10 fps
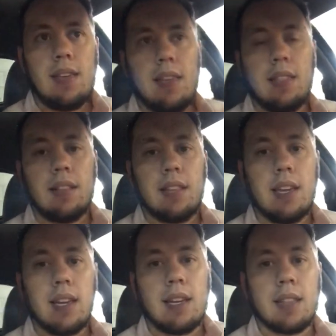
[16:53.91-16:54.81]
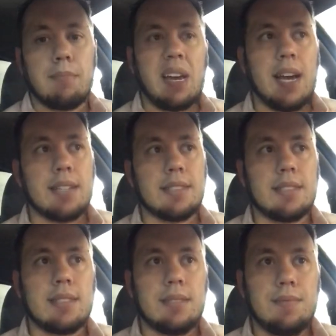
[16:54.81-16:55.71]
in the league in the
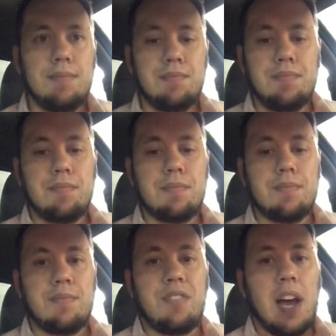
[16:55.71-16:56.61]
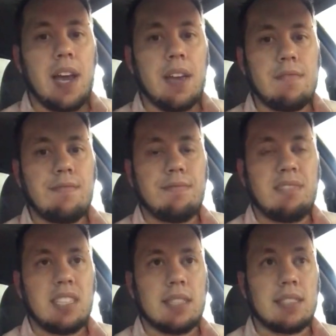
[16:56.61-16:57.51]
past 5,
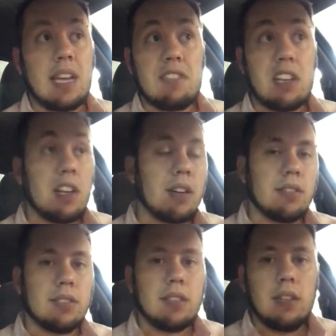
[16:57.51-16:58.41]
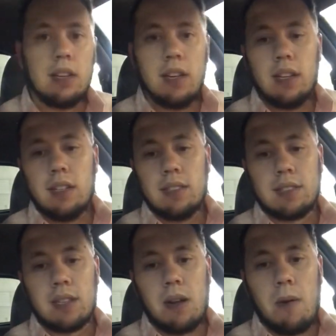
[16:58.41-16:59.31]
6, 7 years.
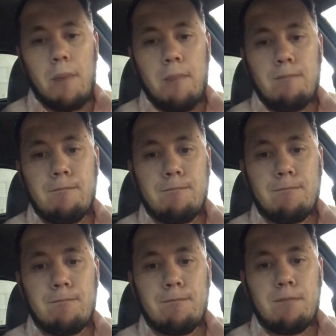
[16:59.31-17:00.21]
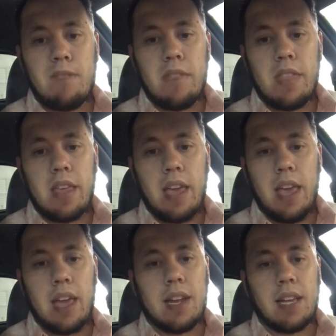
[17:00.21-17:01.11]
So,
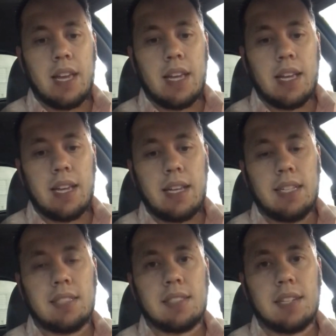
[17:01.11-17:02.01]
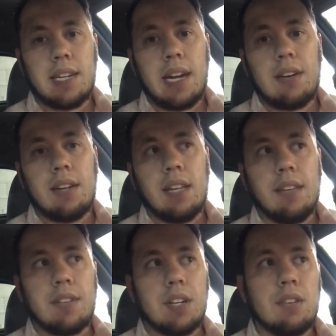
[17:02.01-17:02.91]
and he stood out
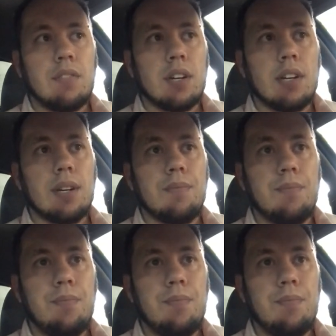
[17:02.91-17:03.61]
even over